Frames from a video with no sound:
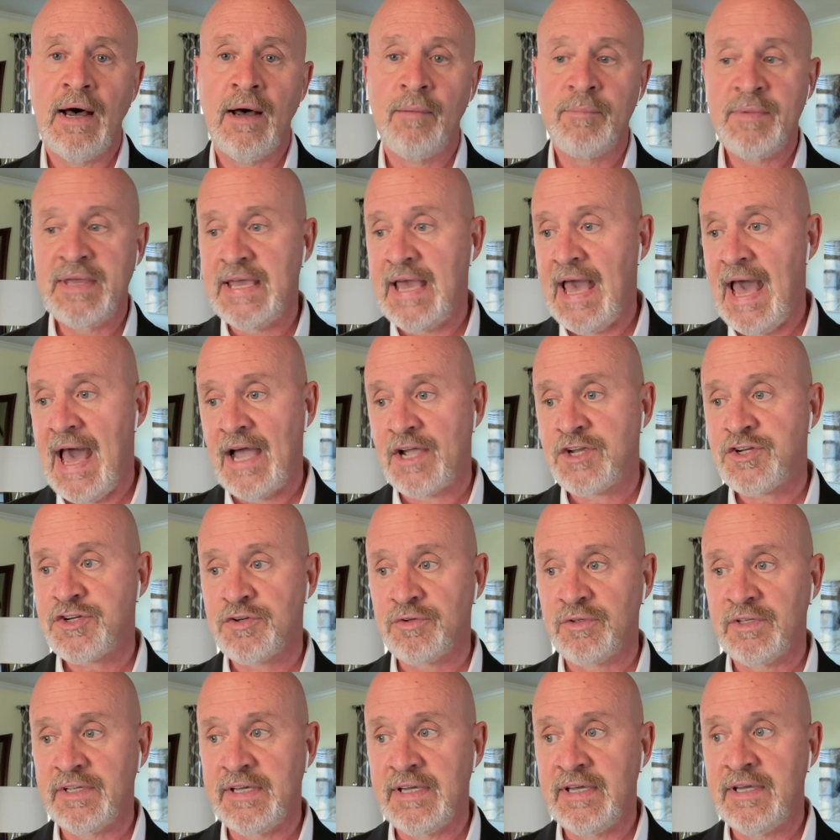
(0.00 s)
He
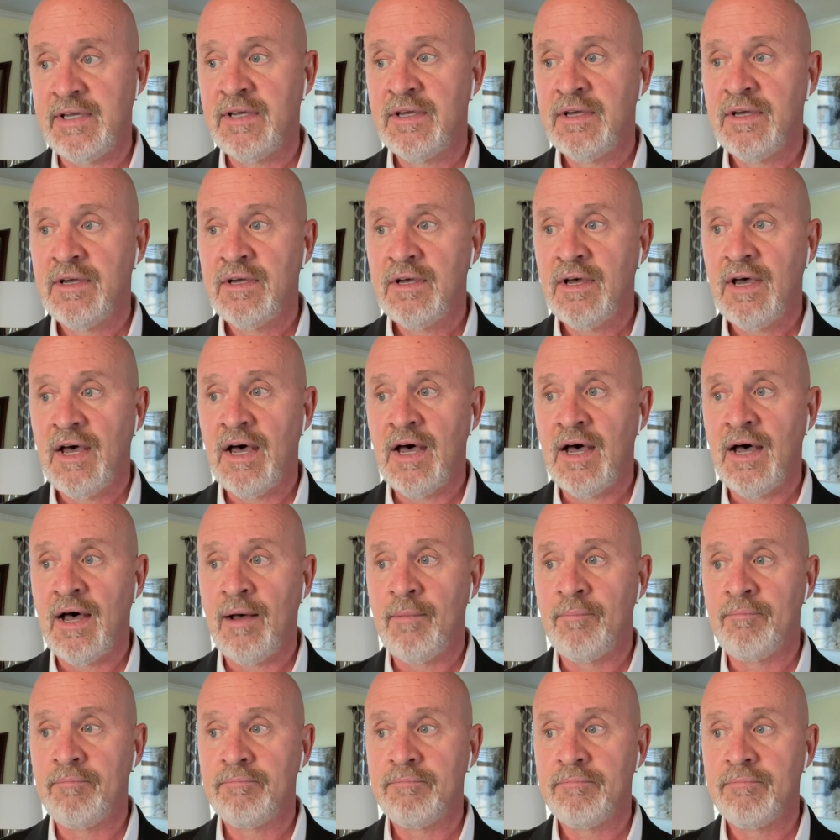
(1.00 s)
actually
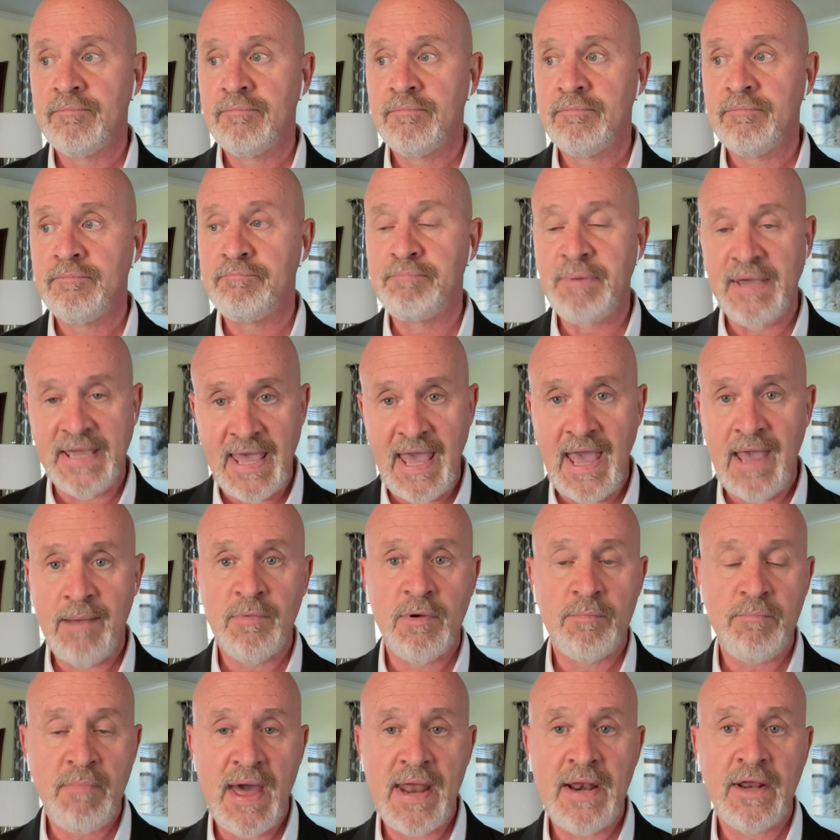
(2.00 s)
became a
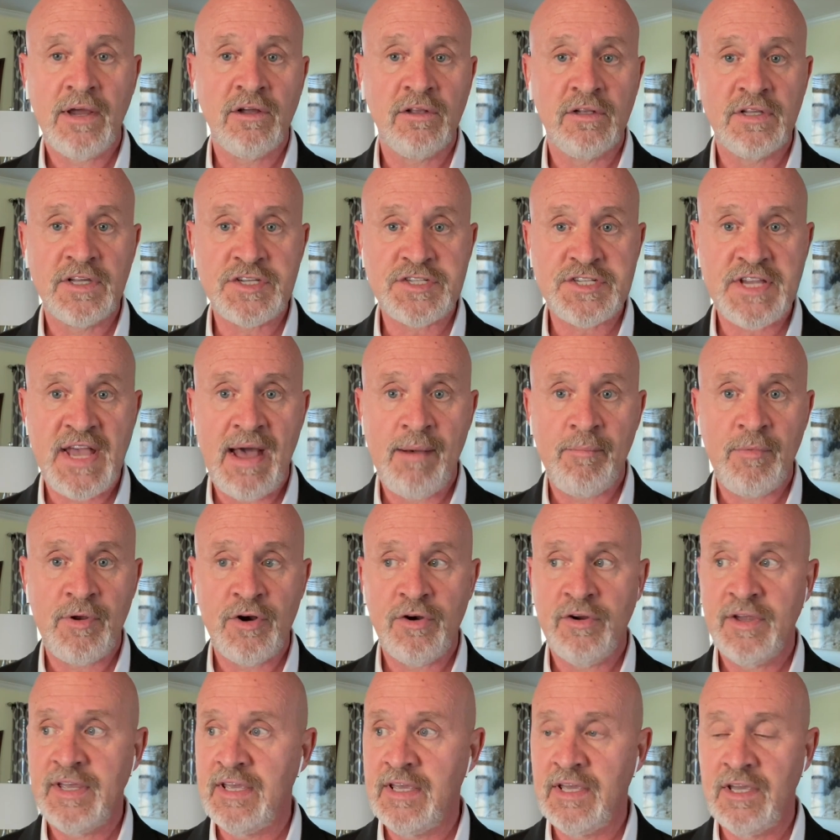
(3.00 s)
medical examiner.
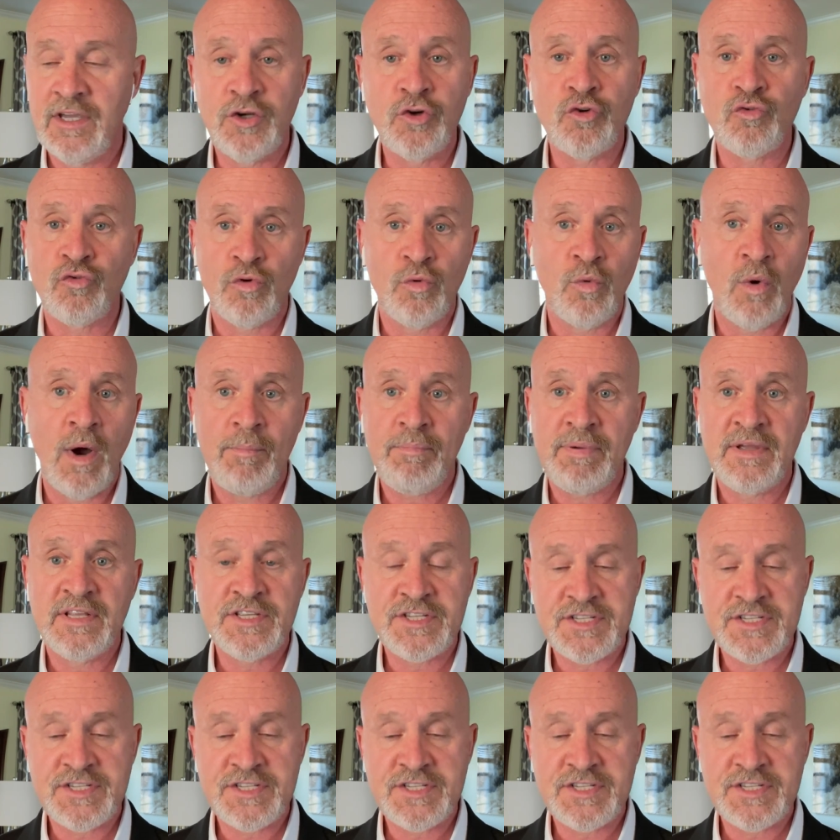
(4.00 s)
He grew up in